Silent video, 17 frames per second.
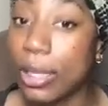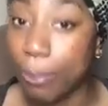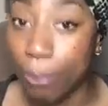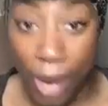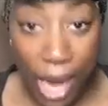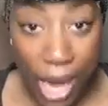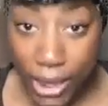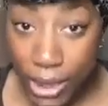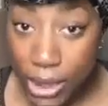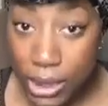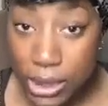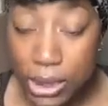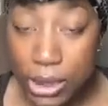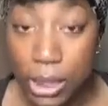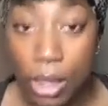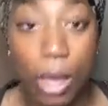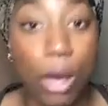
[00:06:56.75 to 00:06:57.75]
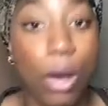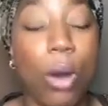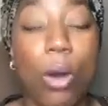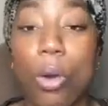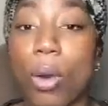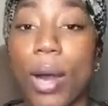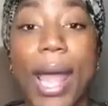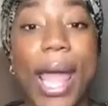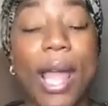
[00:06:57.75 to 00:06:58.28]
bonnet
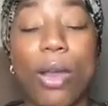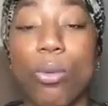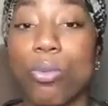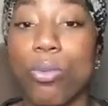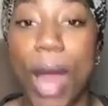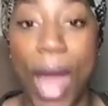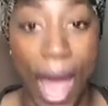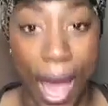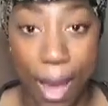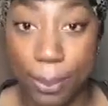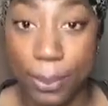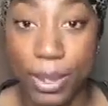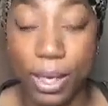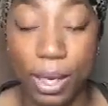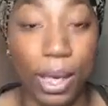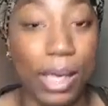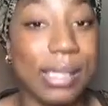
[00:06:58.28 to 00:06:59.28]
or a wrap.